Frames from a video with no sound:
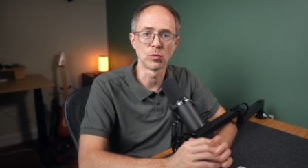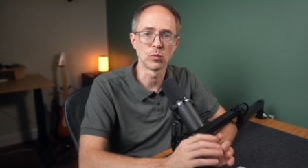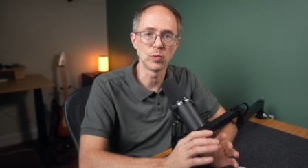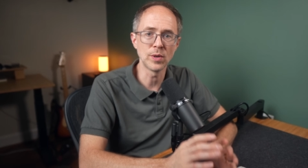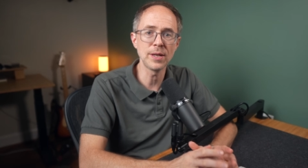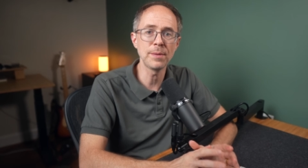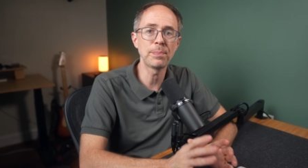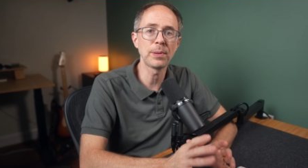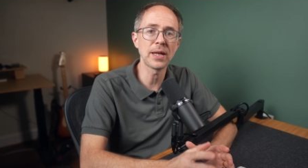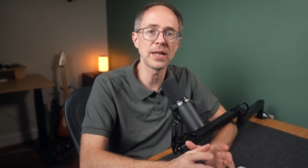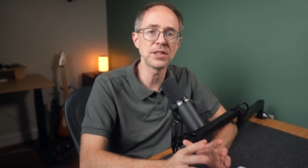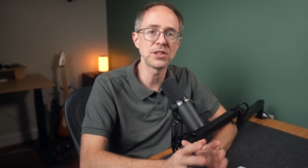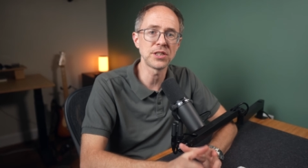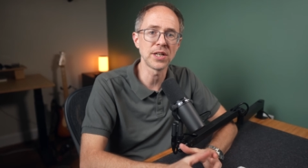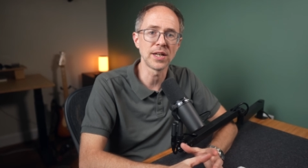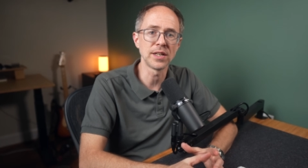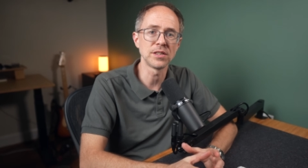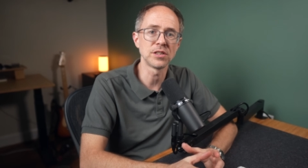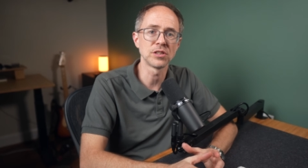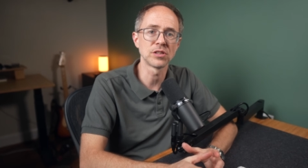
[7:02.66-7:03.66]
replay
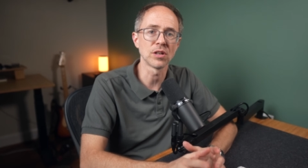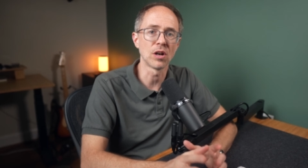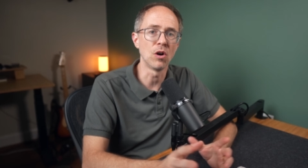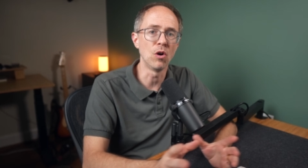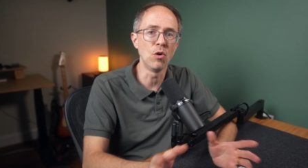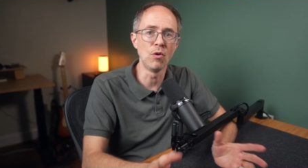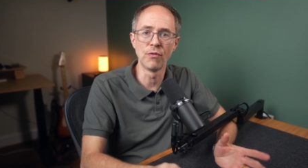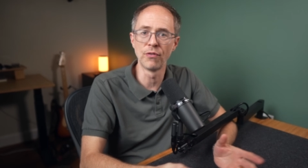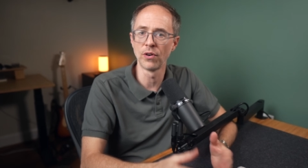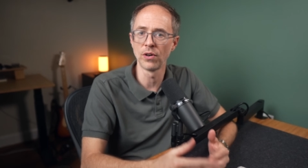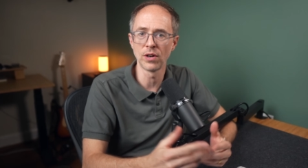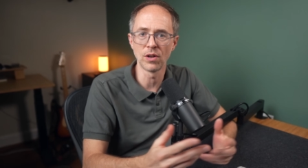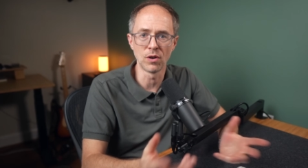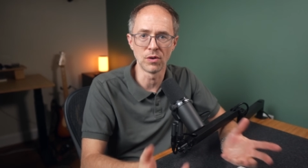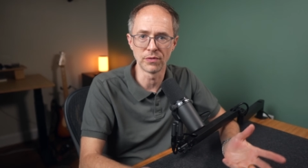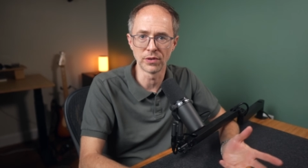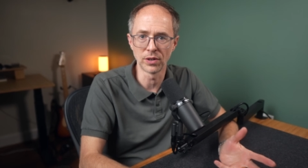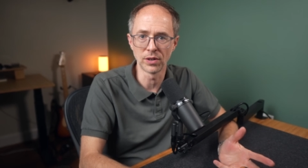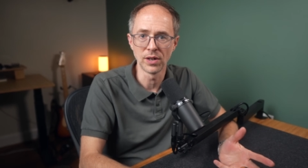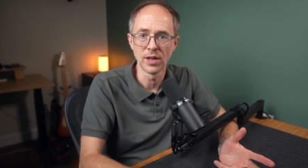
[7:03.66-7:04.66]
changes over and
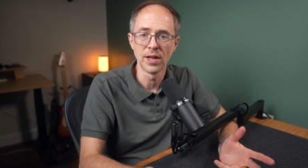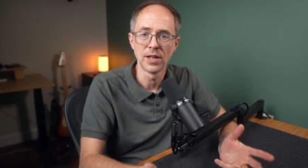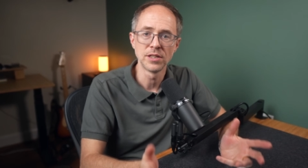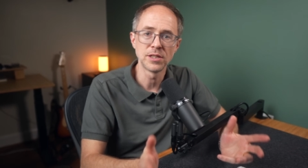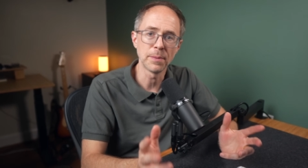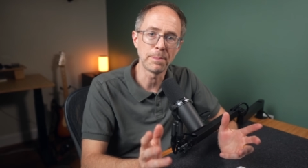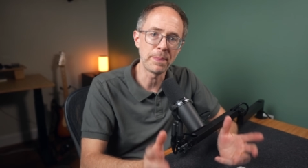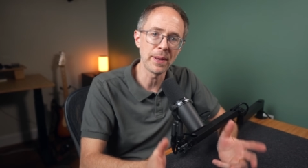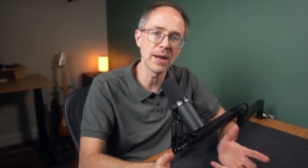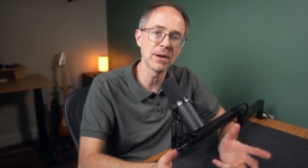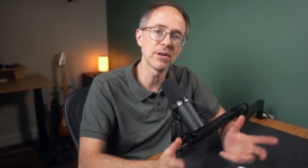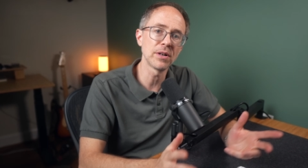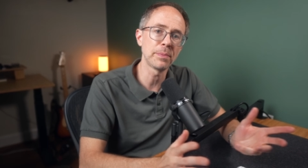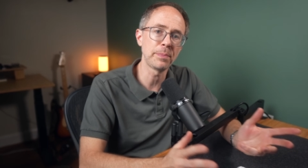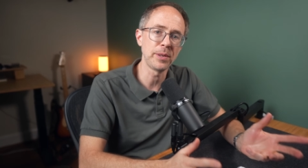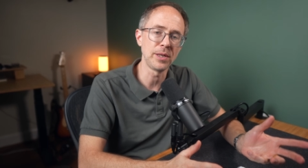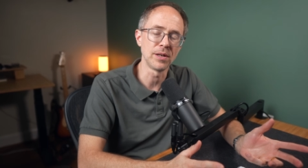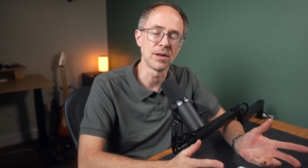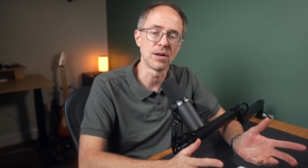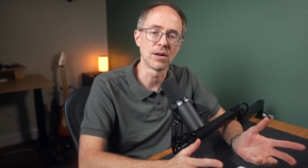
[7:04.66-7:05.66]
over to parent
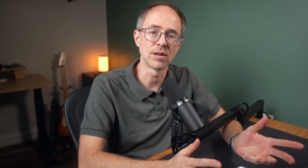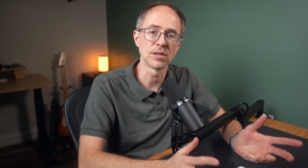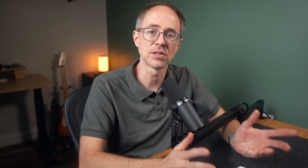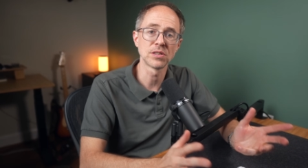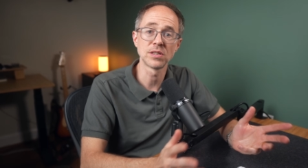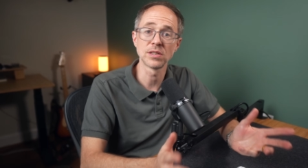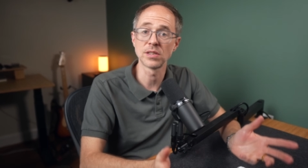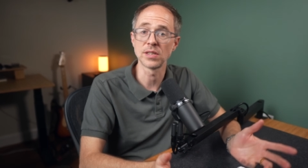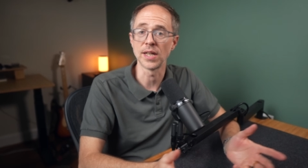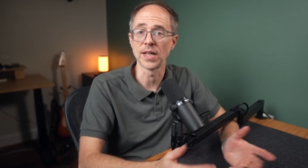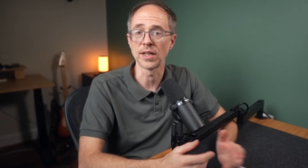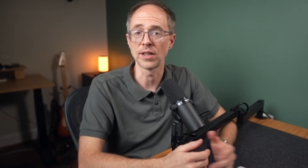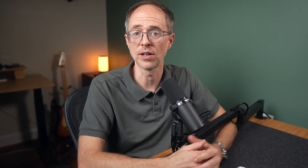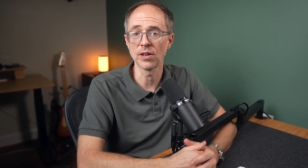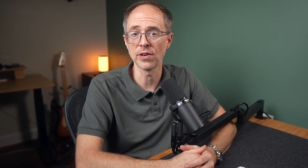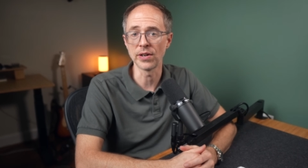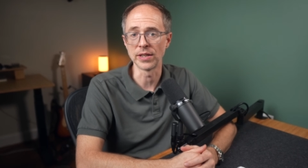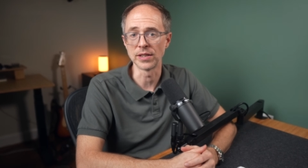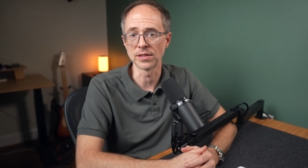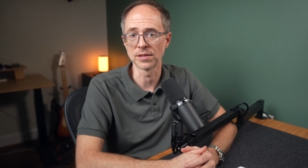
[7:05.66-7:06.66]
PRs to stay
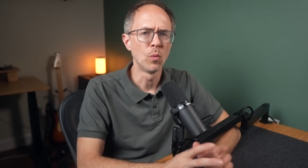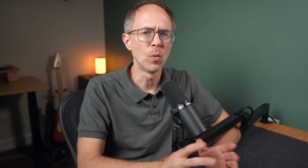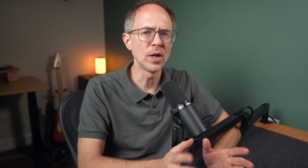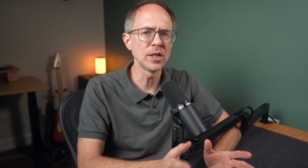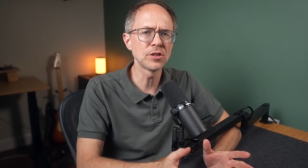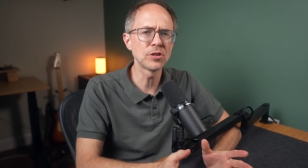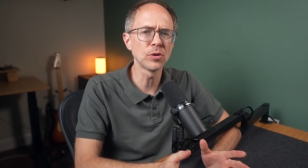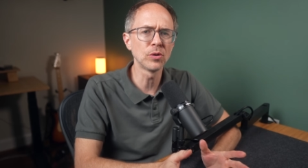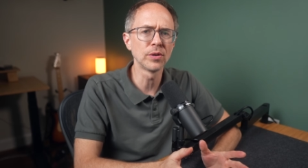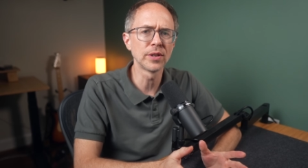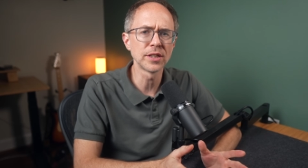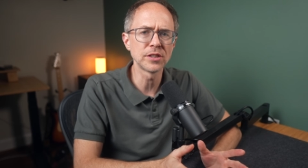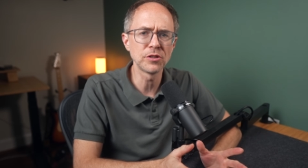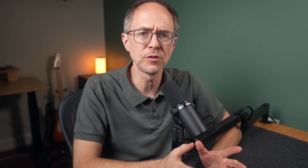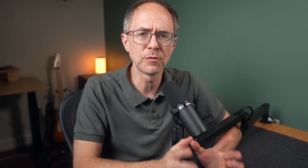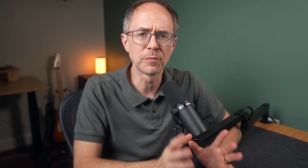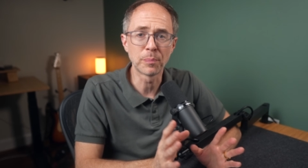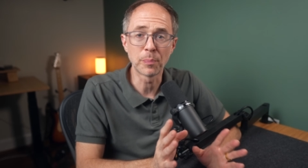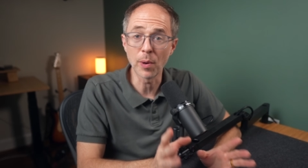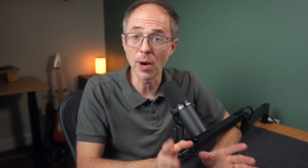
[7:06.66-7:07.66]
current. One tool that
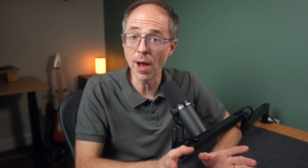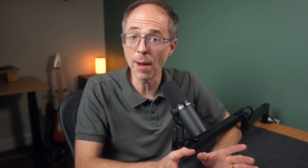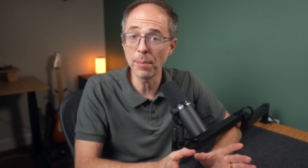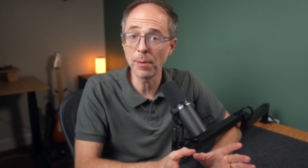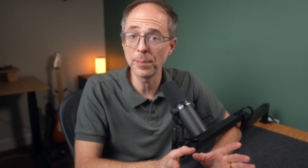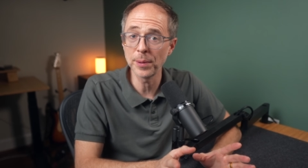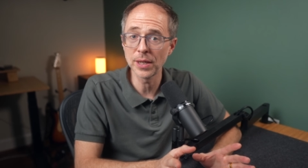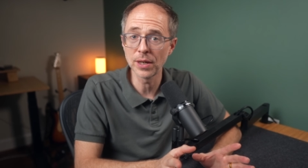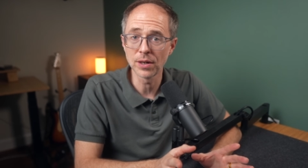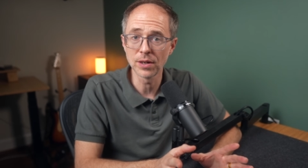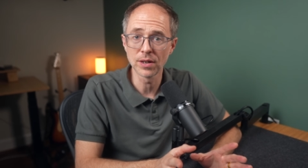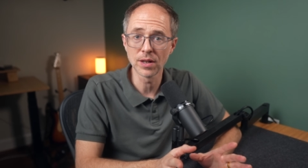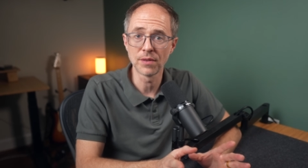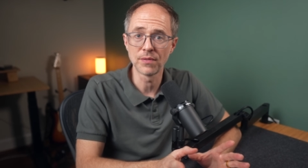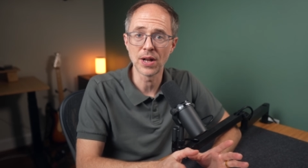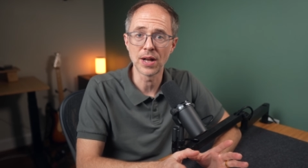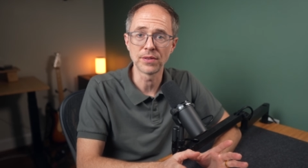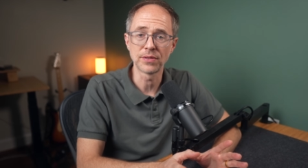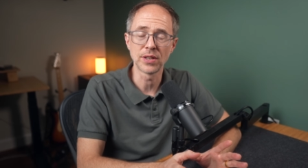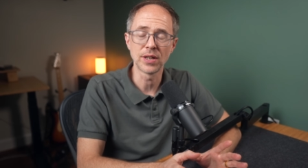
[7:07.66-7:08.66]
you've probably heard of
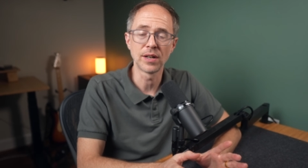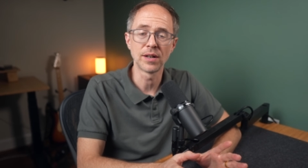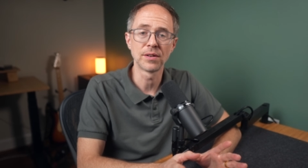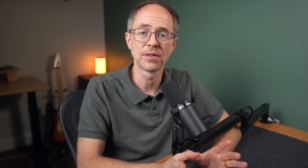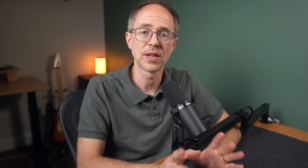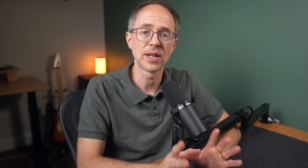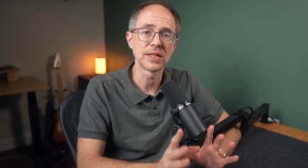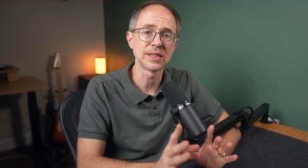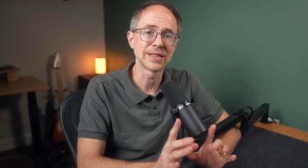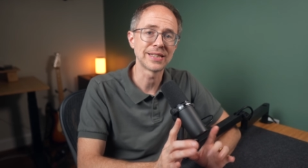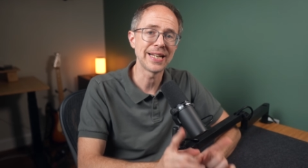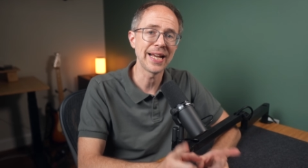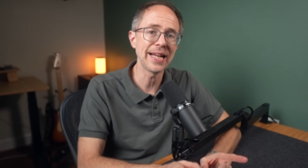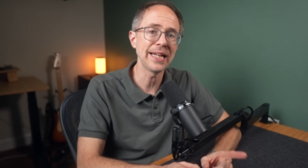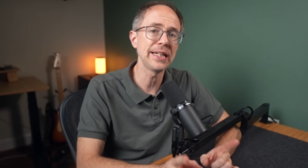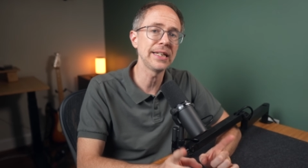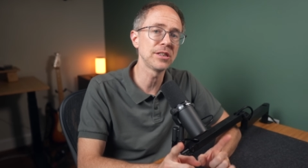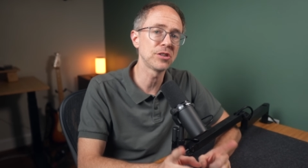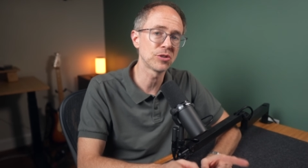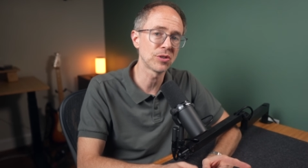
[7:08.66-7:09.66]
out there that is
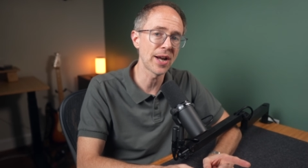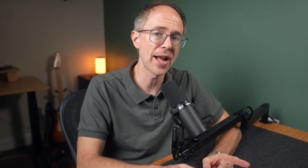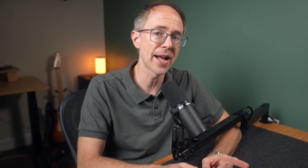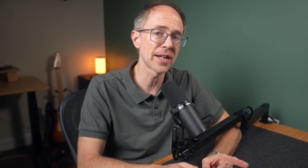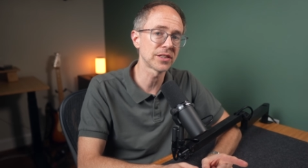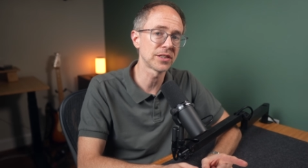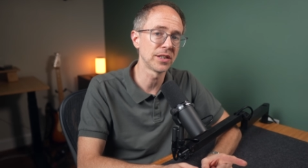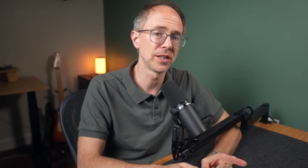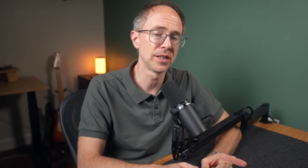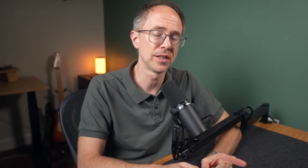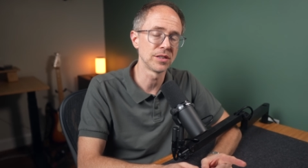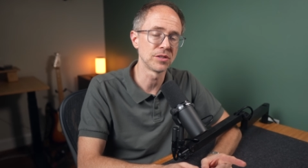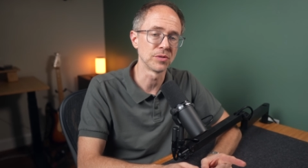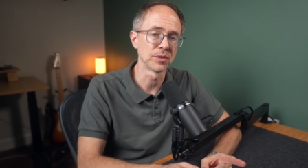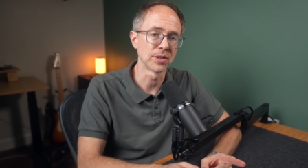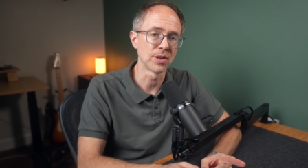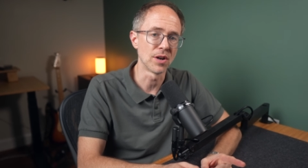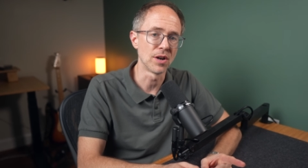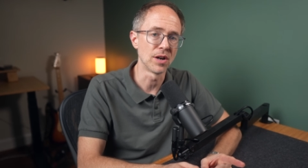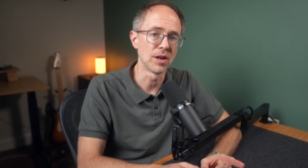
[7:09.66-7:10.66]
gaining traction in this
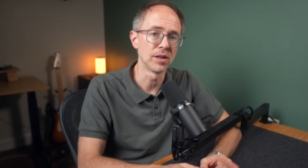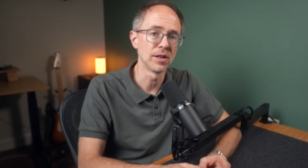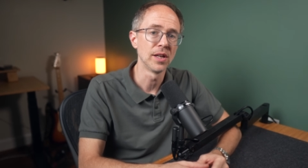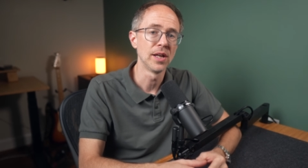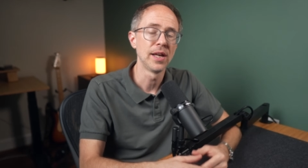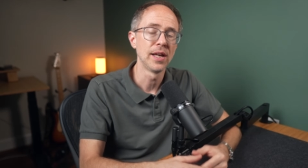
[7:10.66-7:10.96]
regard